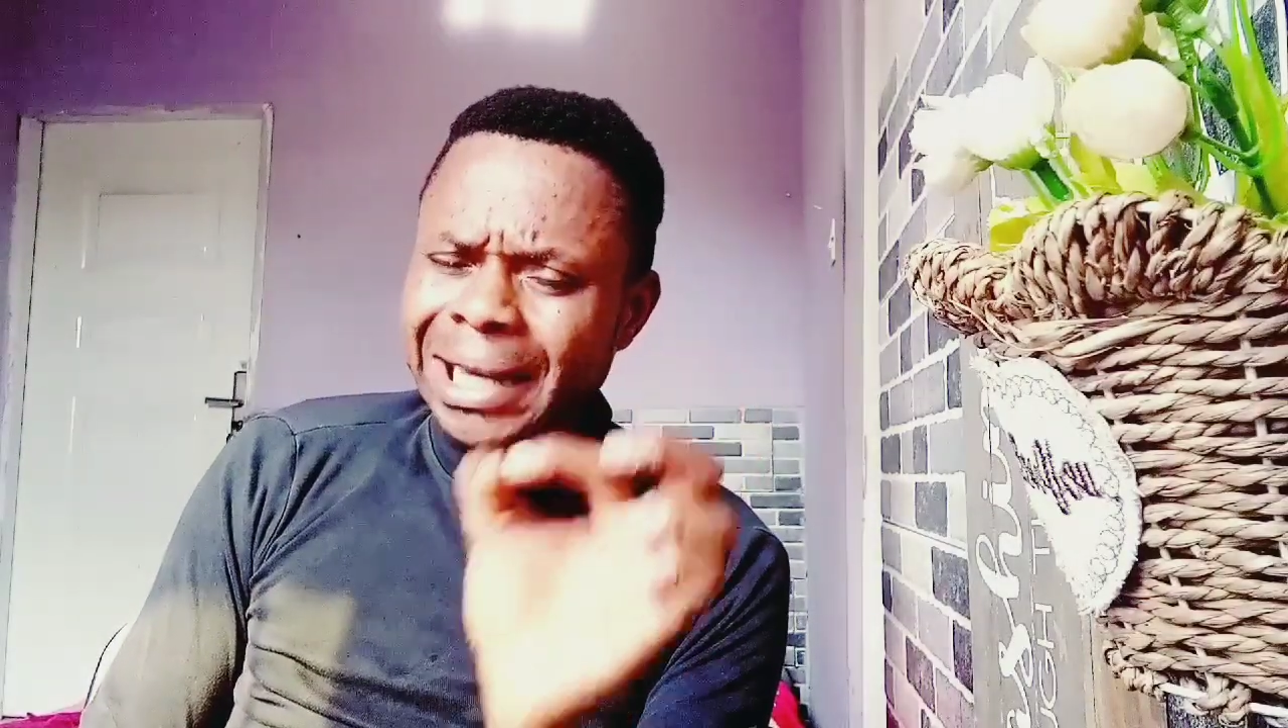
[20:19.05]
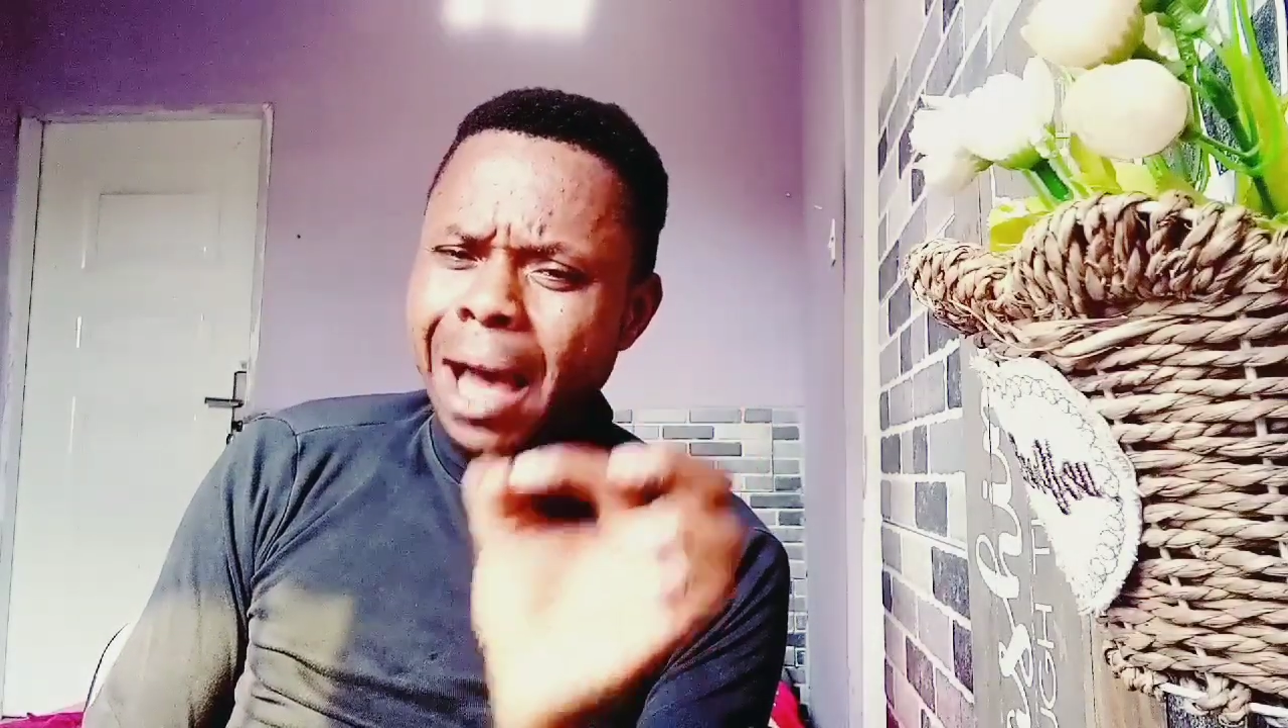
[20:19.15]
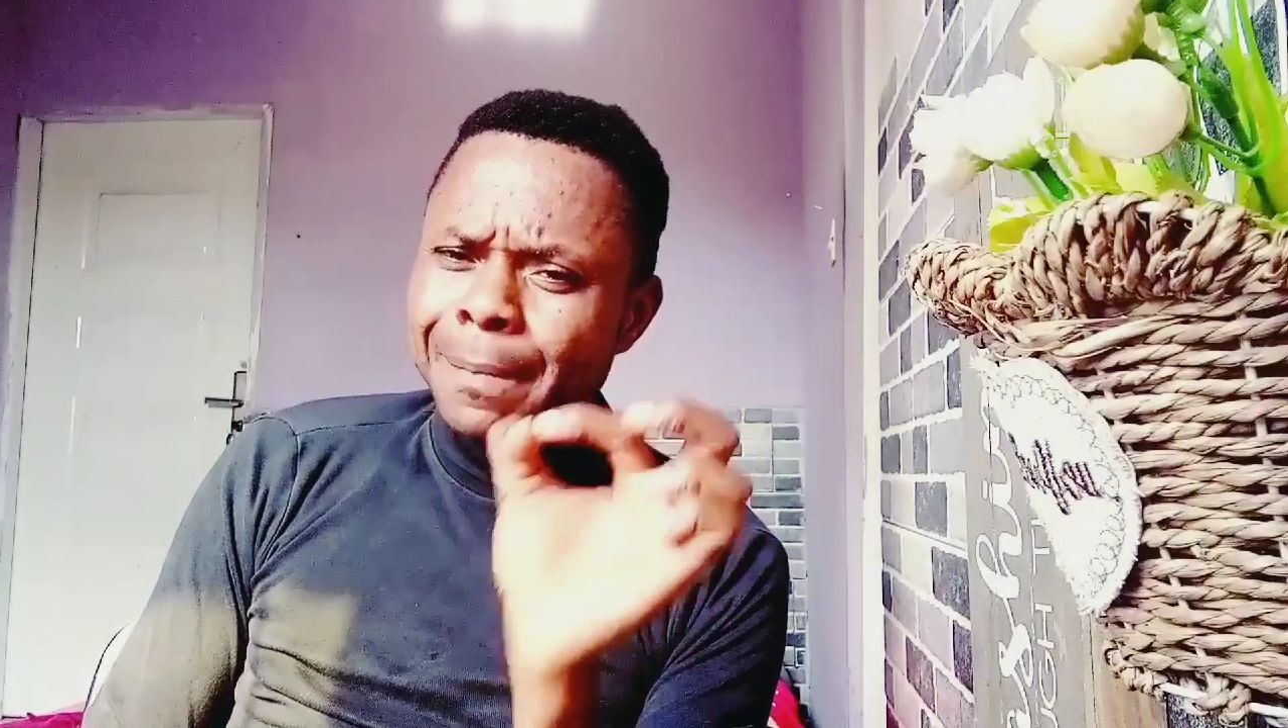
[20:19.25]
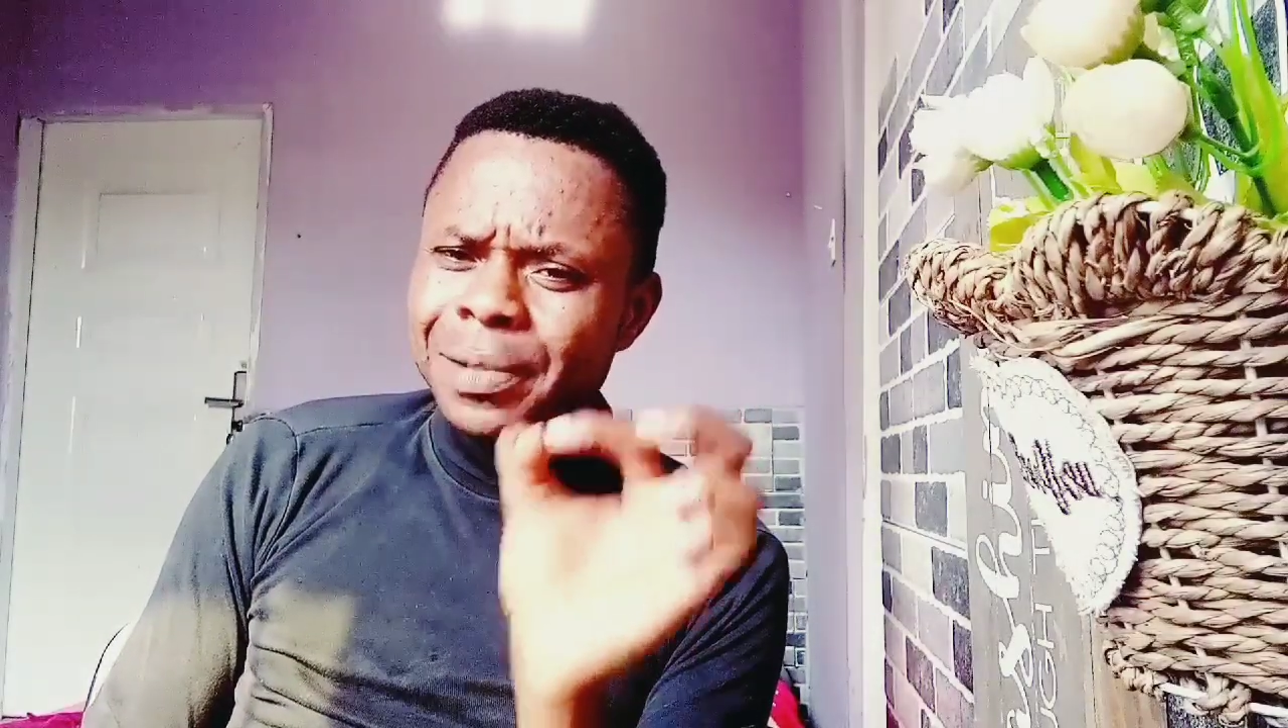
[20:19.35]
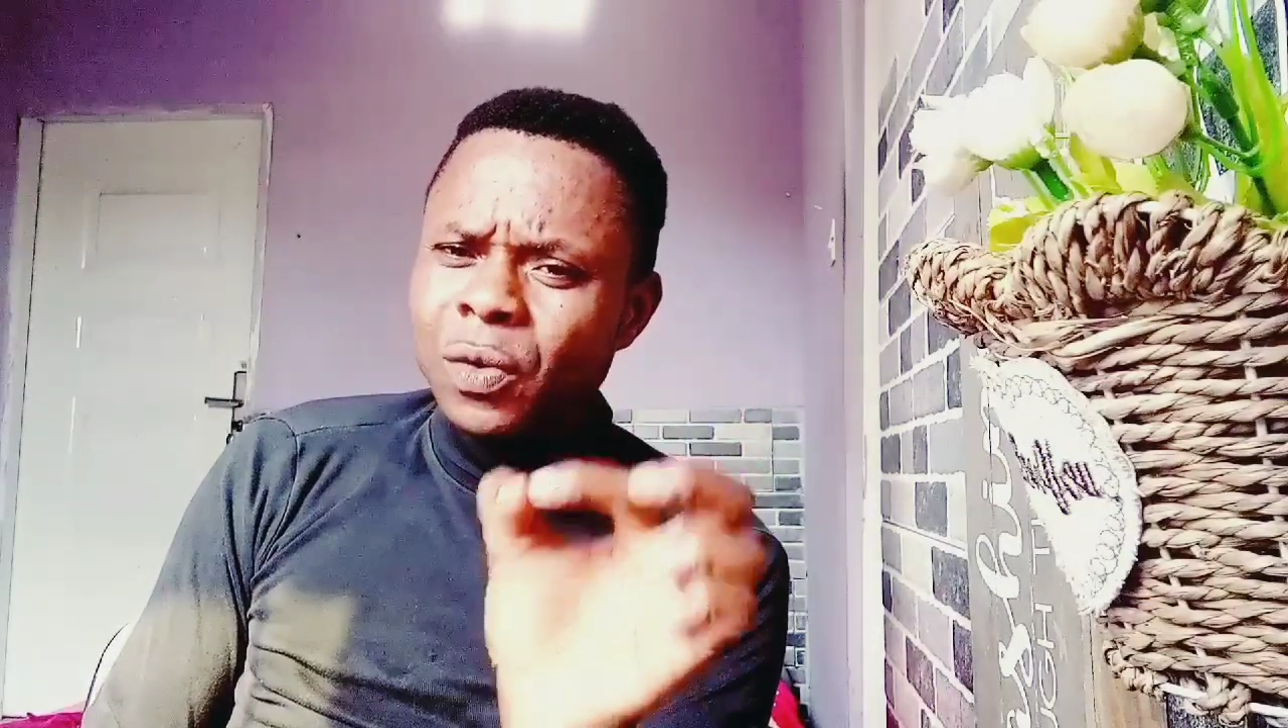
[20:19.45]

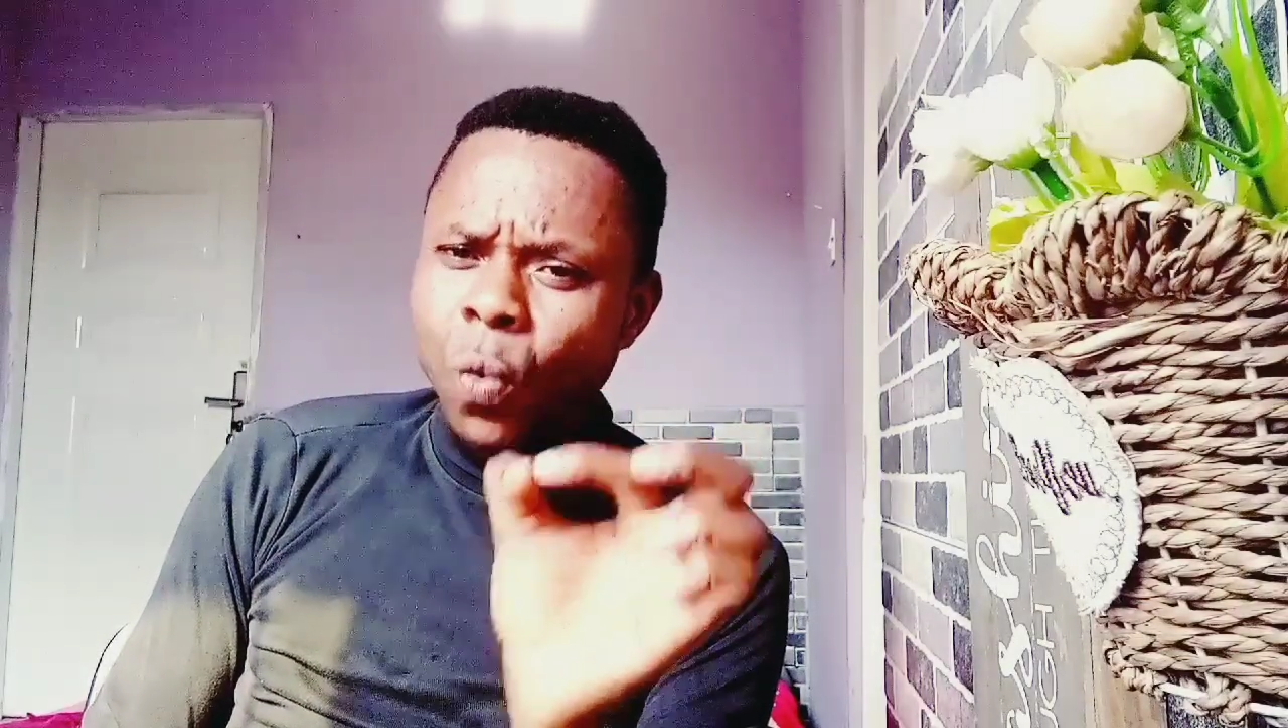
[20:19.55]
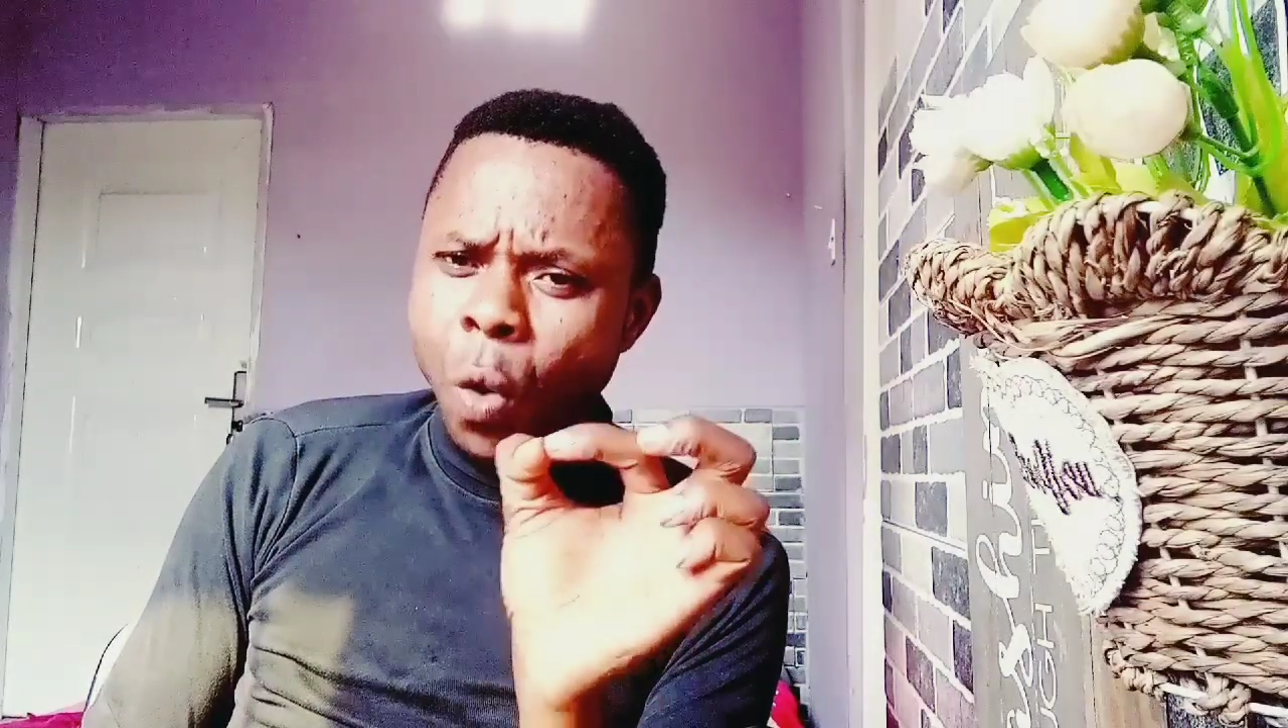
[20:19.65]
number